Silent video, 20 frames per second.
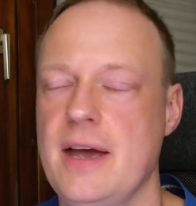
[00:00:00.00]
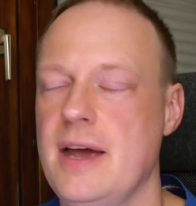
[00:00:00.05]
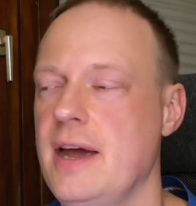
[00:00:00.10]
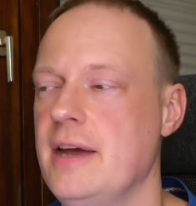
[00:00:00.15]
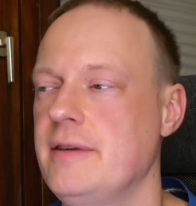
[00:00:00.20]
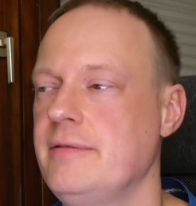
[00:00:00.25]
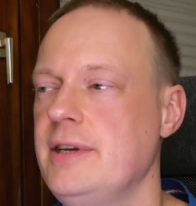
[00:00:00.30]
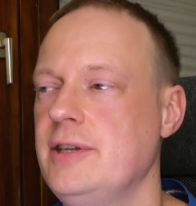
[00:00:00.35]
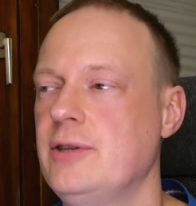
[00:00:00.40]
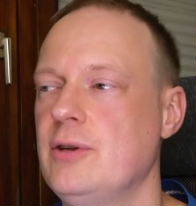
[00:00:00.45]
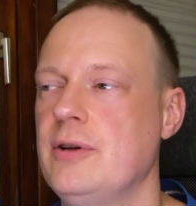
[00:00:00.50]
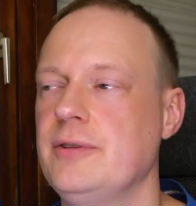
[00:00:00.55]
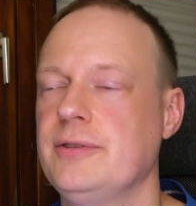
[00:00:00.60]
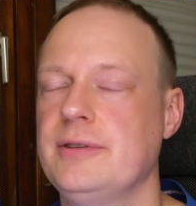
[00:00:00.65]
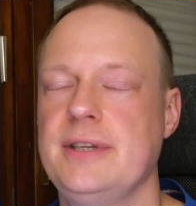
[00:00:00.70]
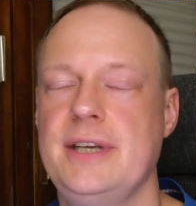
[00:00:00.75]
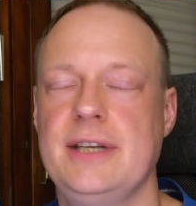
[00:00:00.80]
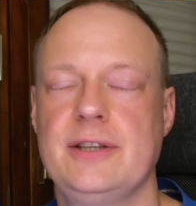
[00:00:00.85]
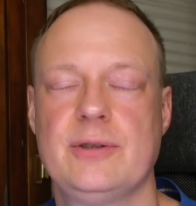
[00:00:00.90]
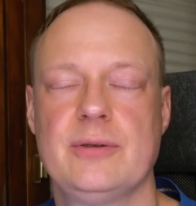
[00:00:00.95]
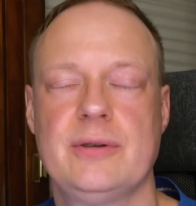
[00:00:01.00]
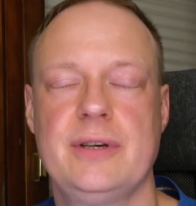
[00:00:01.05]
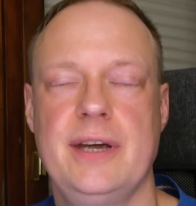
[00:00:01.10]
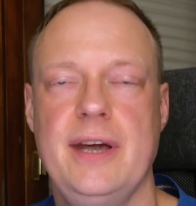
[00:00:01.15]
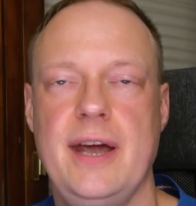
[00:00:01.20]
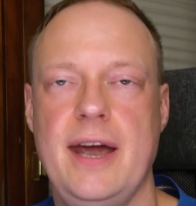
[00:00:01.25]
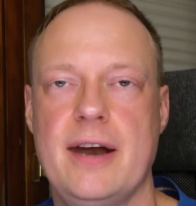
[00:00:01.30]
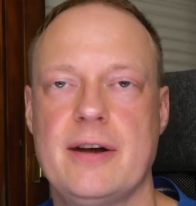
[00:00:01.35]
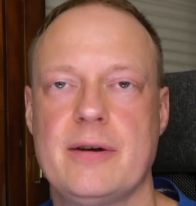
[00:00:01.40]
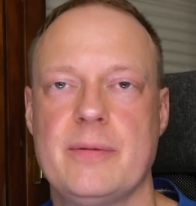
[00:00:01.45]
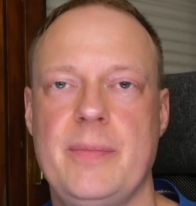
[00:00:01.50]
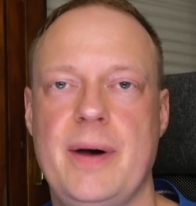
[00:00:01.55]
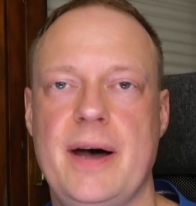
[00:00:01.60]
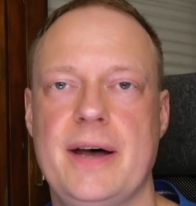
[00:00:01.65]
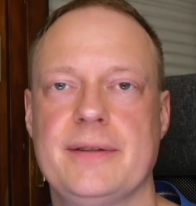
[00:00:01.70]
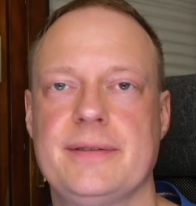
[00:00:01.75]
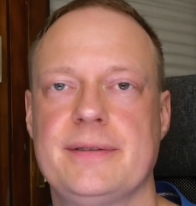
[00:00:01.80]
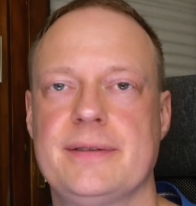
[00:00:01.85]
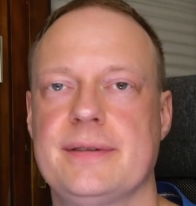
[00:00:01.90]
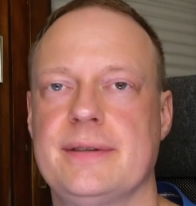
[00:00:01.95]
and we don't need to care
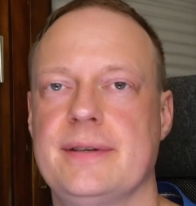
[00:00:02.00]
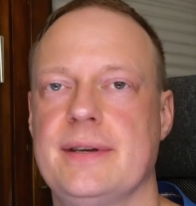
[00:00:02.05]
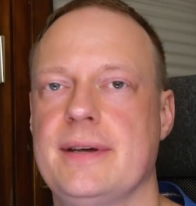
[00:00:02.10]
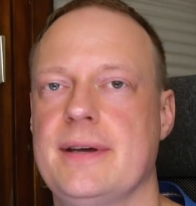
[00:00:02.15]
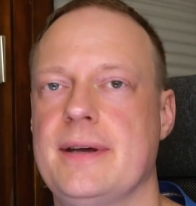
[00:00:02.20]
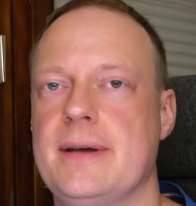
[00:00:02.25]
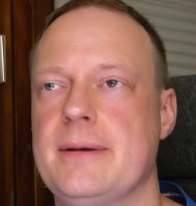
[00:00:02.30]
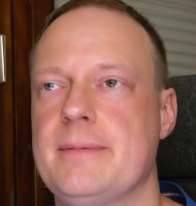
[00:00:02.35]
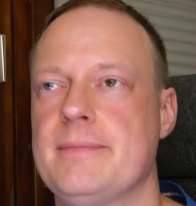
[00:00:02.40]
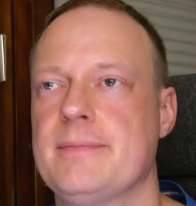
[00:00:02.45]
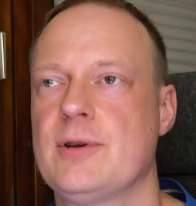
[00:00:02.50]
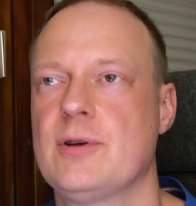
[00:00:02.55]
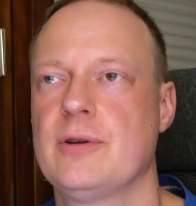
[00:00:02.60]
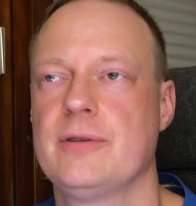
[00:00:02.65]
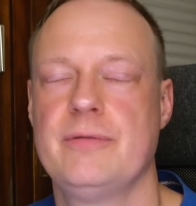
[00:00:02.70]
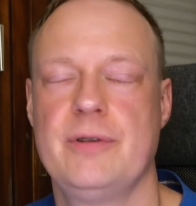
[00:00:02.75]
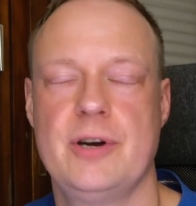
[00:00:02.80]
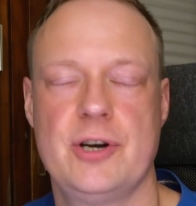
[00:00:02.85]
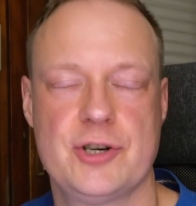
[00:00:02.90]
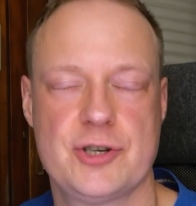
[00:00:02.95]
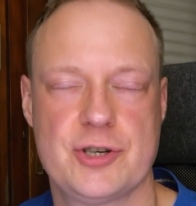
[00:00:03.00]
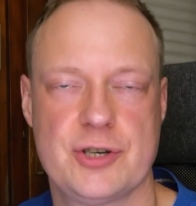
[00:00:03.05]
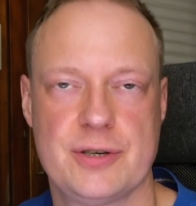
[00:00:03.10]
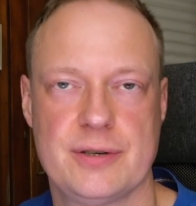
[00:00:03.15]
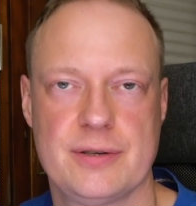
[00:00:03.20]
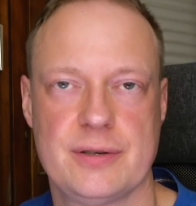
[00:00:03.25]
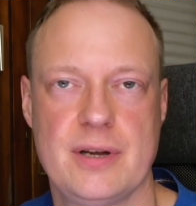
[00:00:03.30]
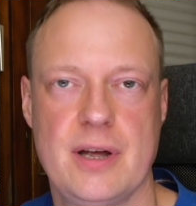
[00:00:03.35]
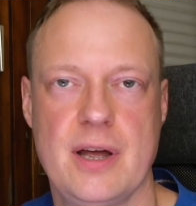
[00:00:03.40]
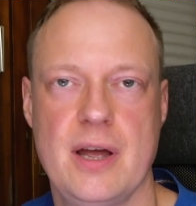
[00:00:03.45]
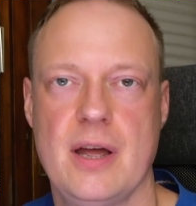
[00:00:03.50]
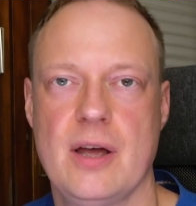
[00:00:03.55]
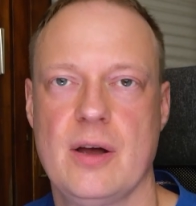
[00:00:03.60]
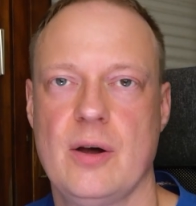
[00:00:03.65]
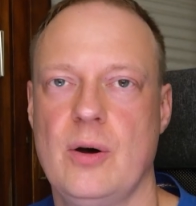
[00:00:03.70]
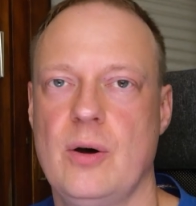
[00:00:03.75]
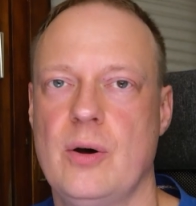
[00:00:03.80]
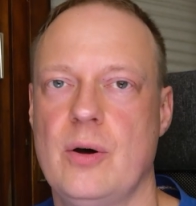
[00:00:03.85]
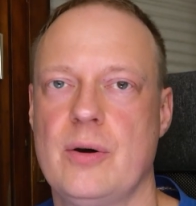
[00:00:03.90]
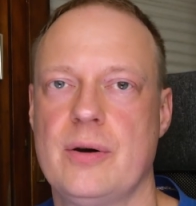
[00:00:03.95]
about conversion
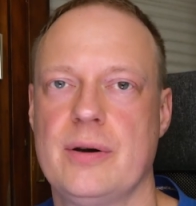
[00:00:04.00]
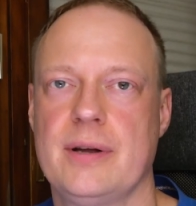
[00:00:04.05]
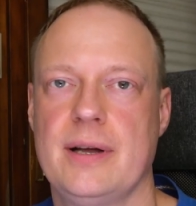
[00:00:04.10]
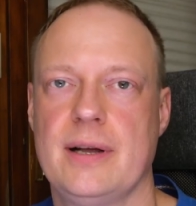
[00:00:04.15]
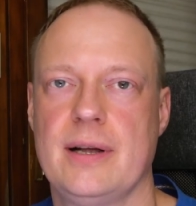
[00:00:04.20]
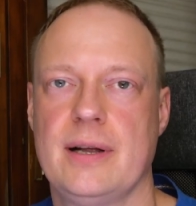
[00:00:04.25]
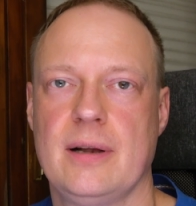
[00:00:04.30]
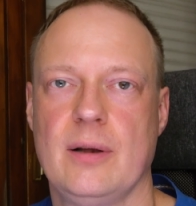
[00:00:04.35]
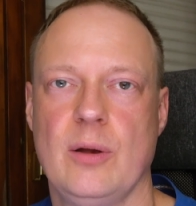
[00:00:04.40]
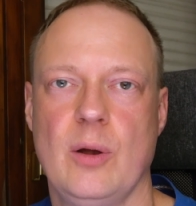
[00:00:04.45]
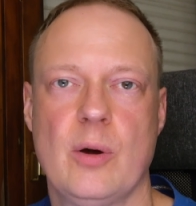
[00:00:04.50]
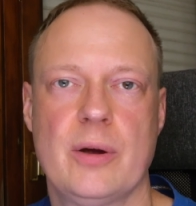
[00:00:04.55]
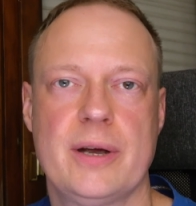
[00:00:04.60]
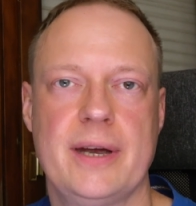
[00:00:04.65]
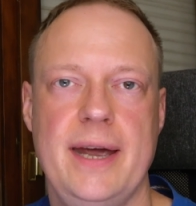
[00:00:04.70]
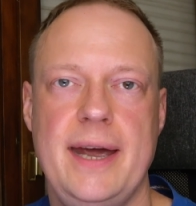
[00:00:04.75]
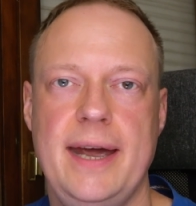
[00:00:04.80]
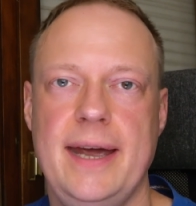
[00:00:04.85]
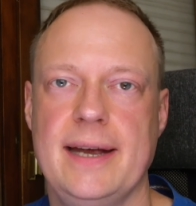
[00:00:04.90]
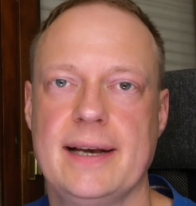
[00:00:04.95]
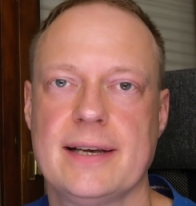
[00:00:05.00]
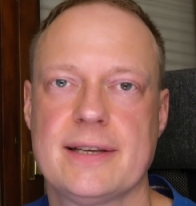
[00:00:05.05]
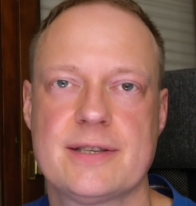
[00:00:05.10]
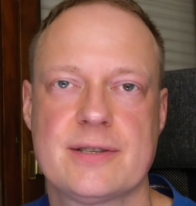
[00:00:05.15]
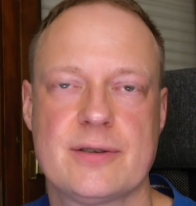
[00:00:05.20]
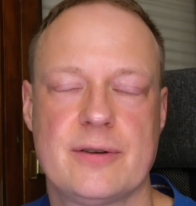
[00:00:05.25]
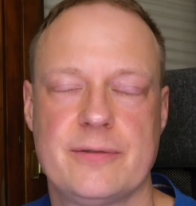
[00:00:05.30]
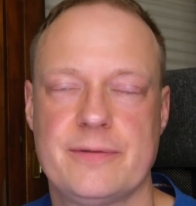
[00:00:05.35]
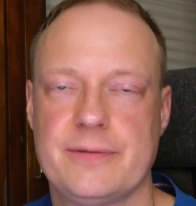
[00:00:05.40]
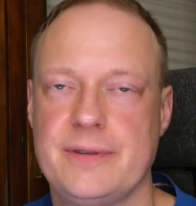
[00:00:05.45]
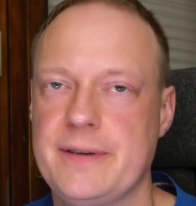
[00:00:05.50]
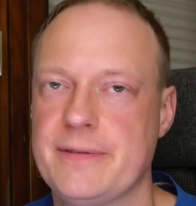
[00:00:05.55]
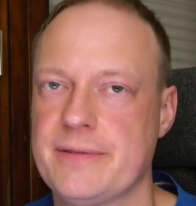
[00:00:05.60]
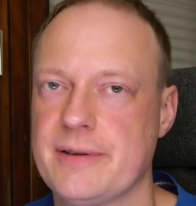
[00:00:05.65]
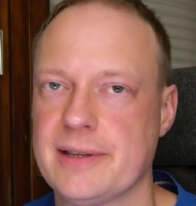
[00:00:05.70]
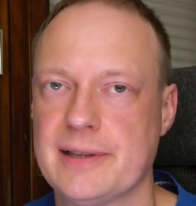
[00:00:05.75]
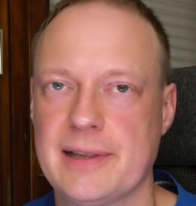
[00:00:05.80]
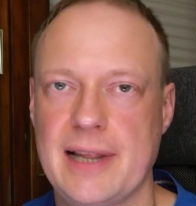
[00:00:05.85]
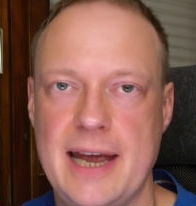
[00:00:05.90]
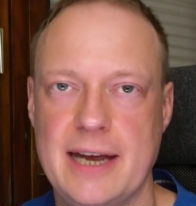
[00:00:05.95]
or locales of
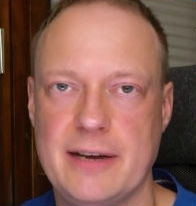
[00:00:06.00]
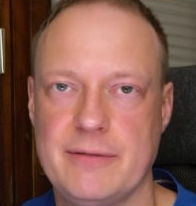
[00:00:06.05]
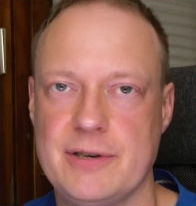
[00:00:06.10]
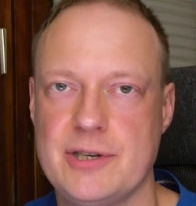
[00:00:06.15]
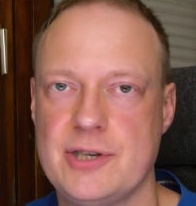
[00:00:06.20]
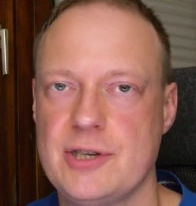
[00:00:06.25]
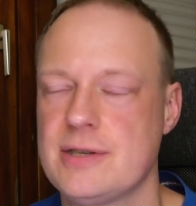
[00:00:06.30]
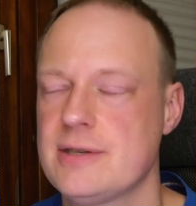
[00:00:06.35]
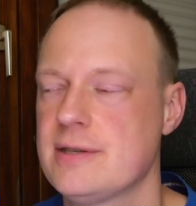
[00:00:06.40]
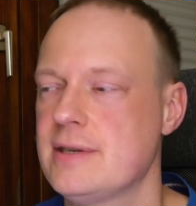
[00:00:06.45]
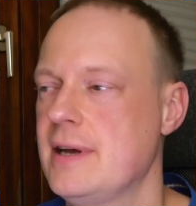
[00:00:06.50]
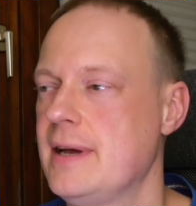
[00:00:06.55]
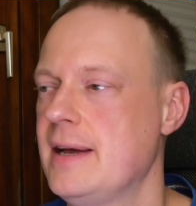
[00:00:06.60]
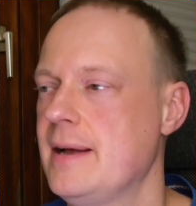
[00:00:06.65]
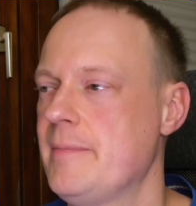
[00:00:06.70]
different languages.